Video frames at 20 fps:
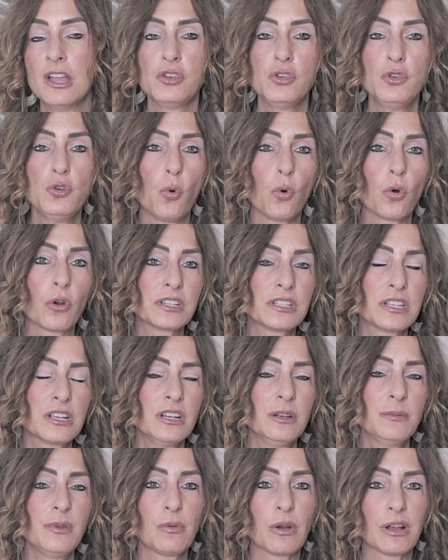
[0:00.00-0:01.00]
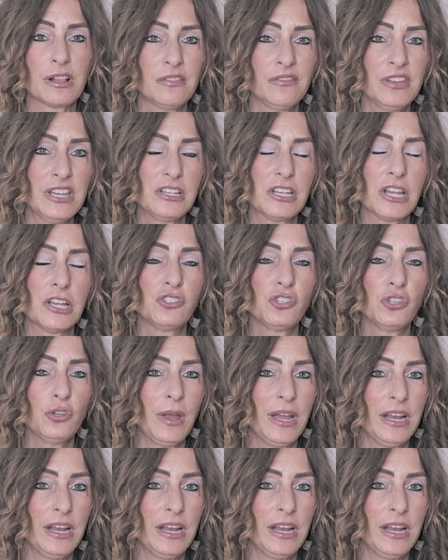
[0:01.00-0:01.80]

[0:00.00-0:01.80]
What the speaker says: nor is it going to be relevant to